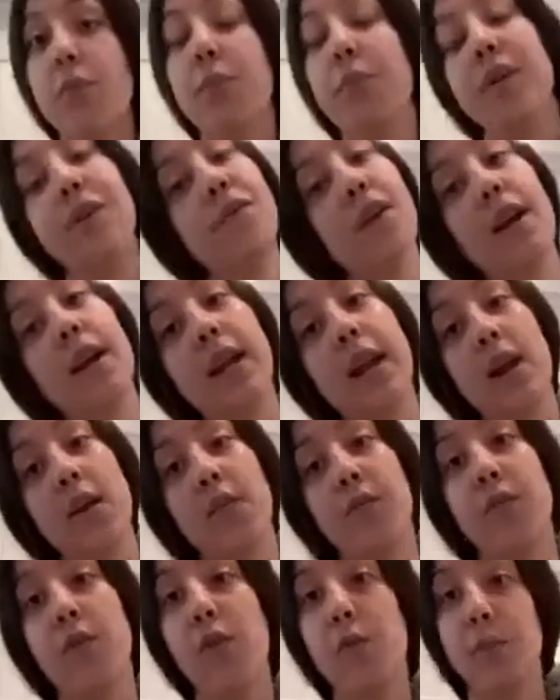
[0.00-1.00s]
be very
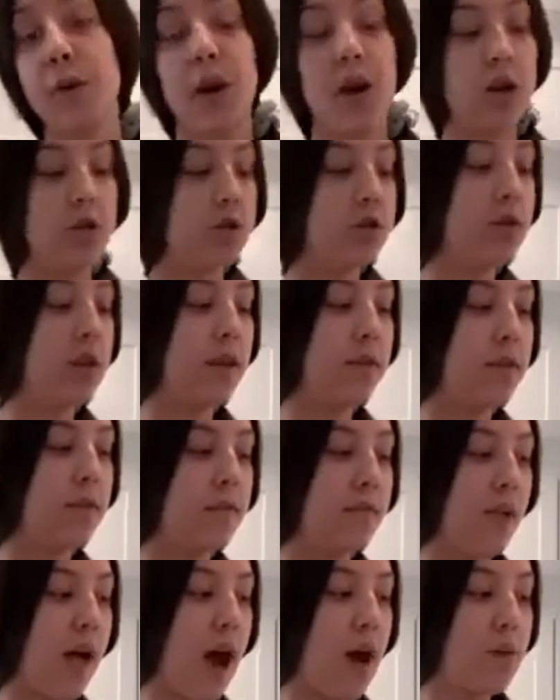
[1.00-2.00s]
careful because the
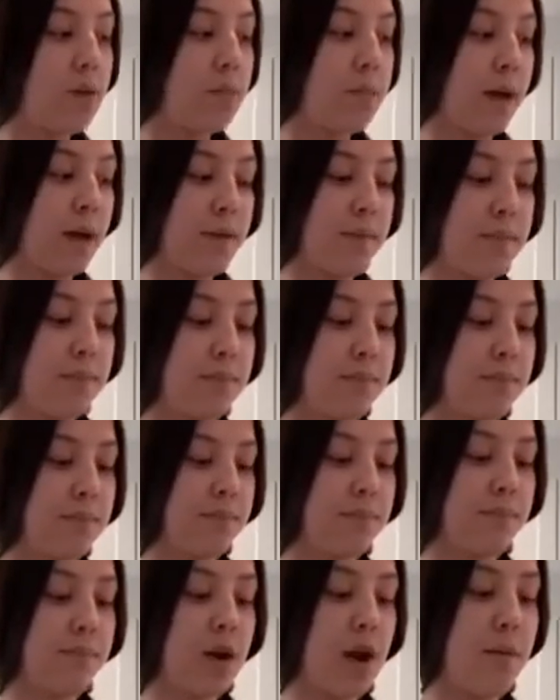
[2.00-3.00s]
flour might
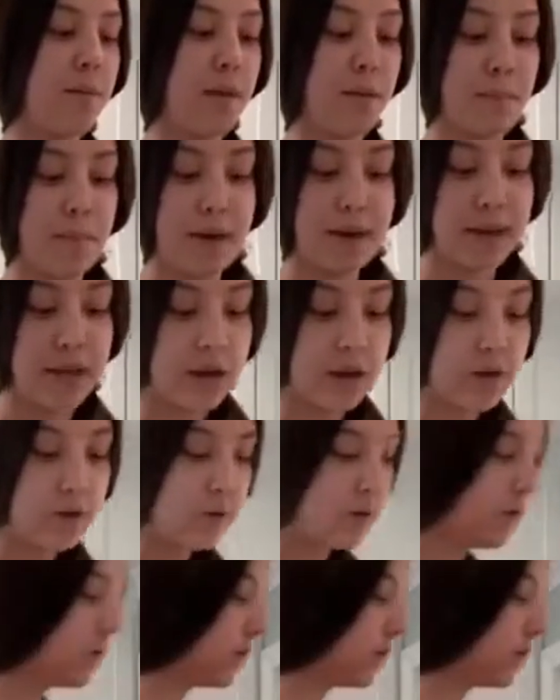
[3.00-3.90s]
come up at you.